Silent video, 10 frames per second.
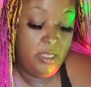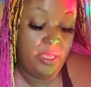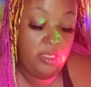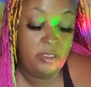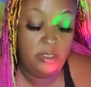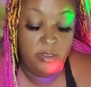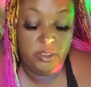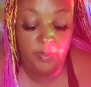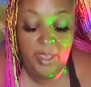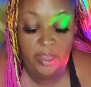Okay?
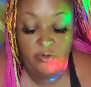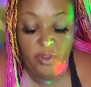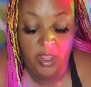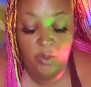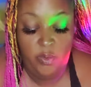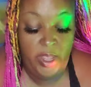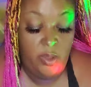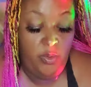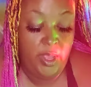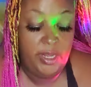Somebody crying,
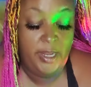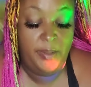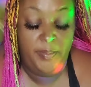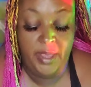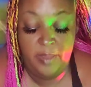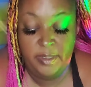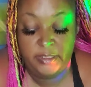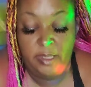when, when ain't a baby.